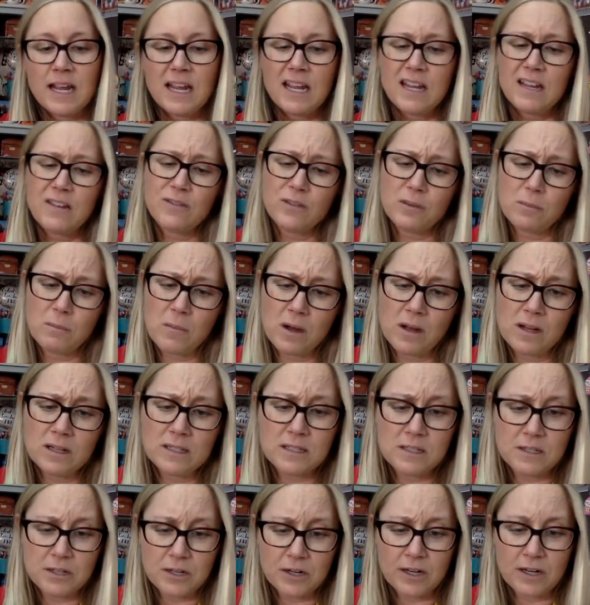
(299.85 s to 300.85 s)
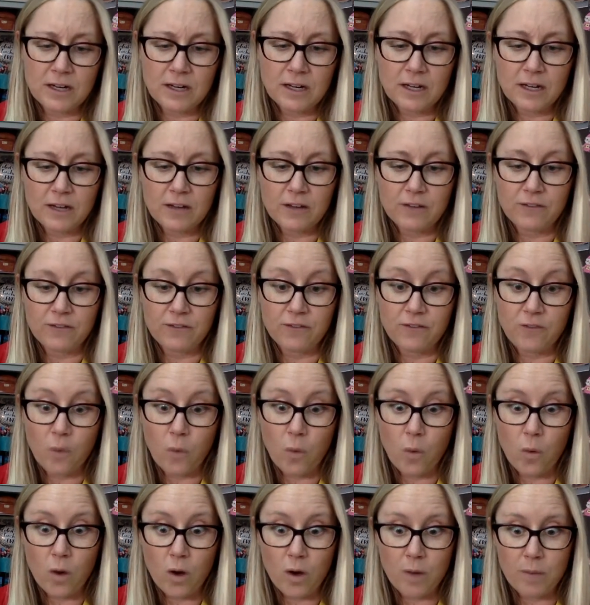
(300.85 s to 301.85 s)
If the monster can kill
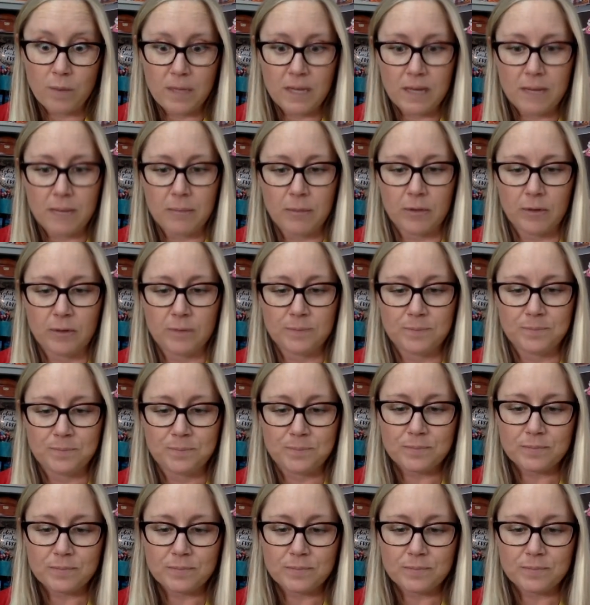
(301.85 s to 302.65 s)
4 people